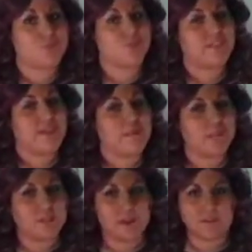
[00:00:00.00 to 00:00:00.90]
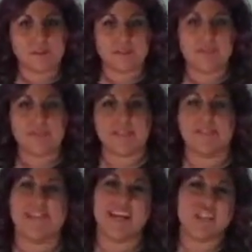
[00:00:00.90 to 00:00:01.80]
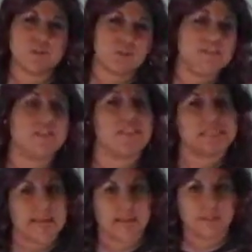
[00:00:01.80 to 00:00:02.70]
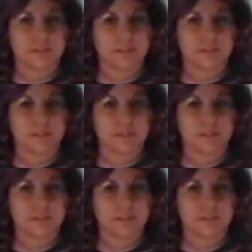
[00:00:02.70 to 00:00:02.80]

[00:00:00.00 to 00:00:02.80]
which works out really perfectly because it's not too much and it's not too